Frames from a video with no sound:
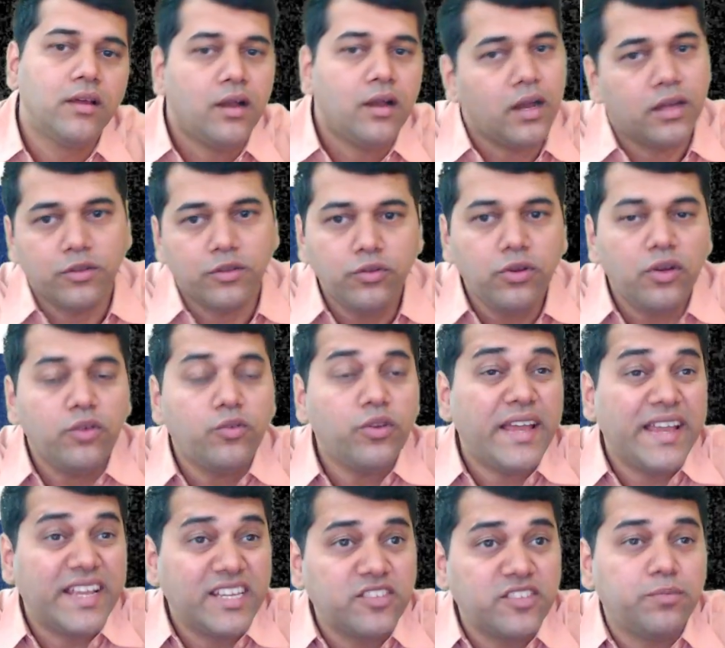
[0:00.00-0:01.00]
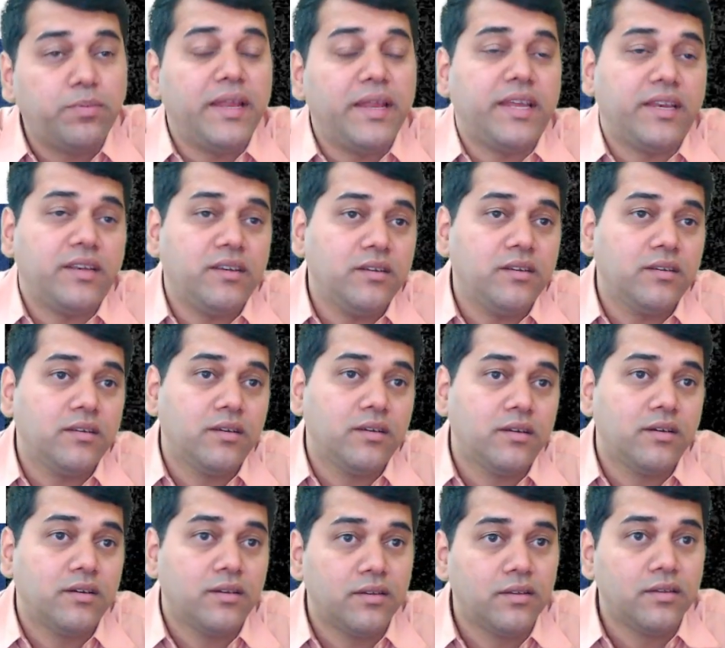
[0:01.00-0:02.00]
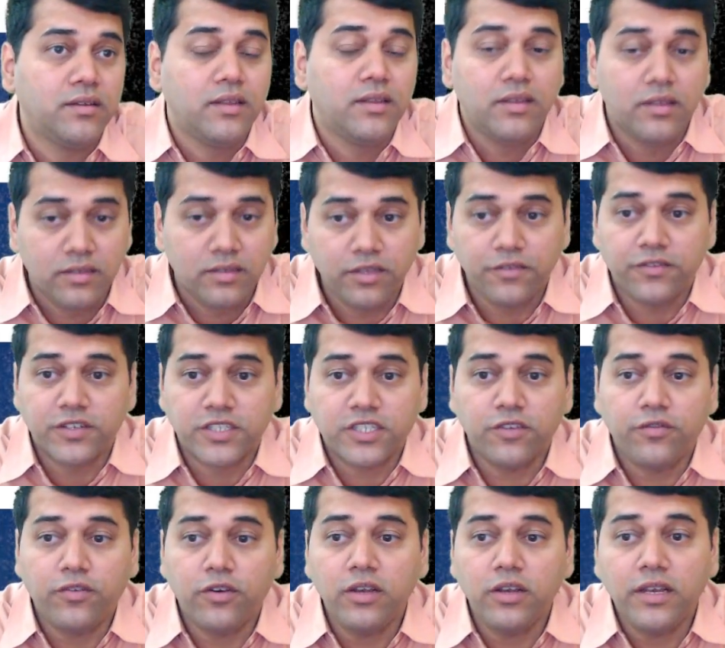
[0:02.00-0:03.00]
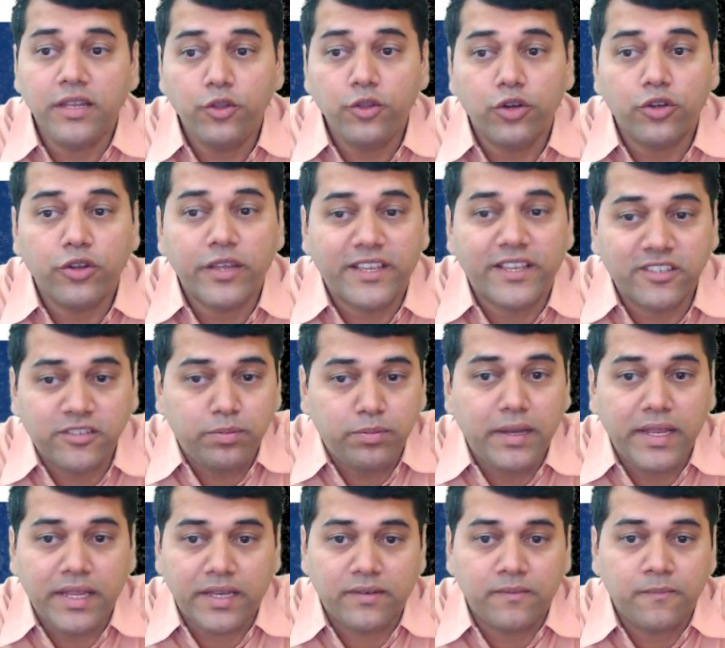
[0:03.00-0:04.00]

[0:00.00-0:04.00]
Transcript: You have to explain. See, first of all, you have to explain